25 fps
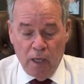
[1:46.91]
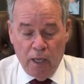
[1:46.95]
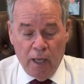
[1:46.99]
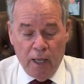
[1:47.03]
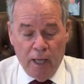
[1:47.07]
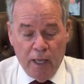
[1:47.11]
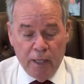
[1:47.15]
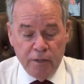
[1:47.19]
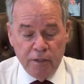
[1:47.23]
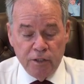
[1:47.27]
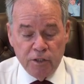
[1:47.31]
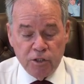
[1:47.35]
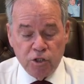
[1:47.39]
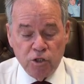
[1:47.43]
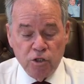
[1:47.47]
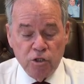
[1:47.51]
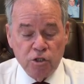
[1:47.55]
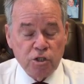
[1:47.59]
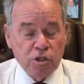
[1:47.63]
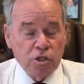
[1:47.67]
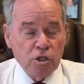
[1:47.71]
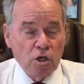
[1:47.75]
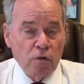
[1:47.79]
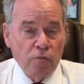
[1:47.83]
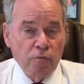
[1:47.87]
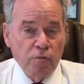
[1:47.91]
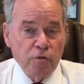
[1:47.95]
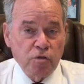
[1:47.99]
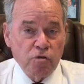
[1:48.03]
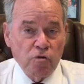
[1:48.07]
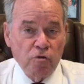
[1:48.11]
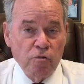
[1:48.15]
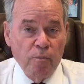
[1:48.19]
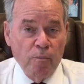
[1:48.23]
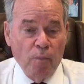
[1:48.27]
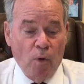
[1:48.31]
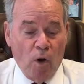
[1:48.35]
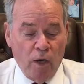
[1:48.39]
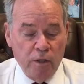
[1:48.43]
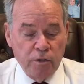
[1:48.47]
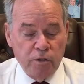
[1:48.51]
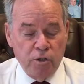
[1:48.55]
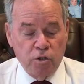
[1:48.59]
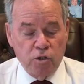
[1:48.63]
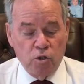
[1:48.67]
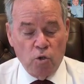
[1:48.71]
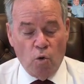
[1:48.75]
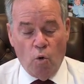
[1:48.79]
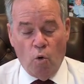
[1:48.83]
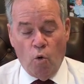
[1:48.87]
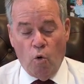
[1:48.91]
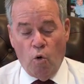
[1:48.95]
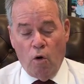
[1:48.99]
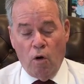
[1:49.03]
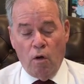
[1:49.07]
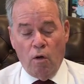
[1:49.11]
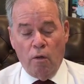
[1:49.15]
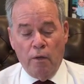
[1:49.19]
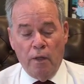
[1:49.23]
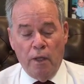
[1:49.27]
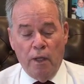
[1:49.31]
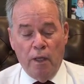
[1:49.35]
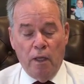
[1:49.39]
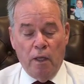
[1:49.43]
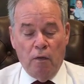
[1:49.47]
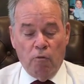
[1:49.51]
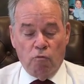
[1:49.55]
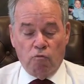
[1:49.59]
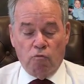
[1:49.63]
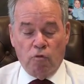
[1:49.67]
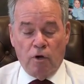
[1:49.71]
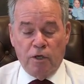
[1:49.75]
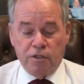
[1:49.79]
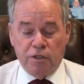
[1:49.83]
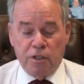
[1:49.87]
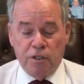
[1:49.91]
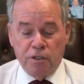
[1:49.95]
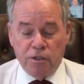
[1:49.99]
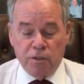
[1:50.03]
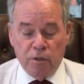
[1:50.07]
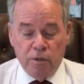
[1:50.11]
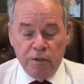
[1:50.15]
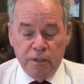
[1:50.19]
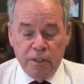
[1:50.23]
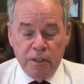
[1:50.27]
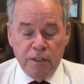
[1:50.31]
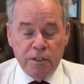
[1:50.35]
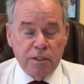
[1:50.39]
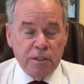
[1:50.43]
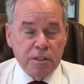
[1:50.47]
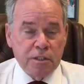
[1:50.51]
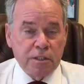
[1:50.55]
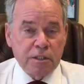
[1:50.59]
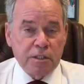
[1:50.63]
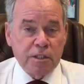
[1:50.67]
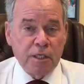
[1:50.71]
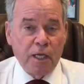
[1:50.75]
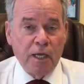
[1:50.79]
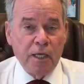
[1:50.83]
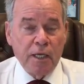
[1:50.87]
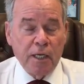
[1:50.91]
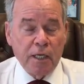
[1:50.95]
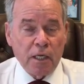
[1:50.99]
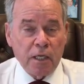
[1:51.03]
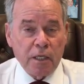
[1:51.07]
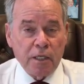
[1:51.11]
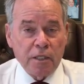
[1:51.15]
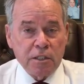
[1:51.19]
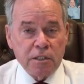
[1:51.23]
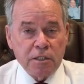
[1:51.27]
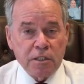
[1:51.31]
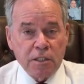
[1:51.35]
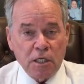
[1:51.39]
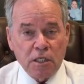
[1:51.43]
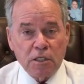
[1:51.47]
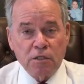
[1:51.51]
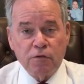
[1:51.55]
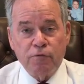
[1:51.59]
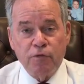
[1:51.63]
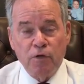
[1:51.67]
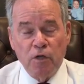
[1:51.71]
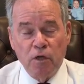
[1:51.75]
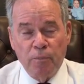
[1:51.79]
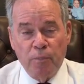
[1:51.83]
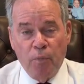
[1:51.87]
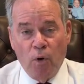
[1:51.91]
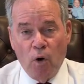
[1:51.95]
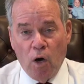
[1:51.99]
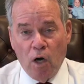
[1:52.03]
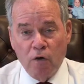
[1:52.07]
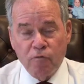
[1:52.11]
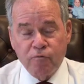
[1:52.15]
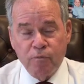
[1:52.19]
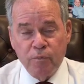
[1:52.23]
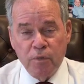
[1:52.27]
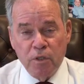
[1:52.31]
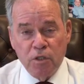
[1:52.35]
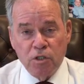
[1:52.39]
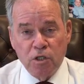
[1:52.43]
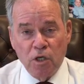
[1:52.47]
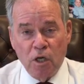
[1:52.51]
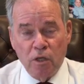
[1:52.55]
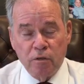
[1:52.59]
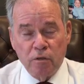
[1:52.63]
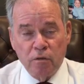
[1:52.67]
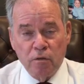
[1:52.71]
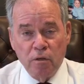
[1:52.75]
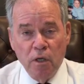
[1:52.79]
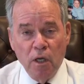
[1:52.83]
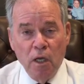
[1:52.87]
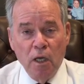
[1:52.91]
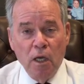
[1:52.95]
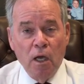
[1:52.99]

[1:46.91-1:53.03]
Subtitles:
and this should serve as a reminder to all residents that need to stay at least 6 feet apart from each other,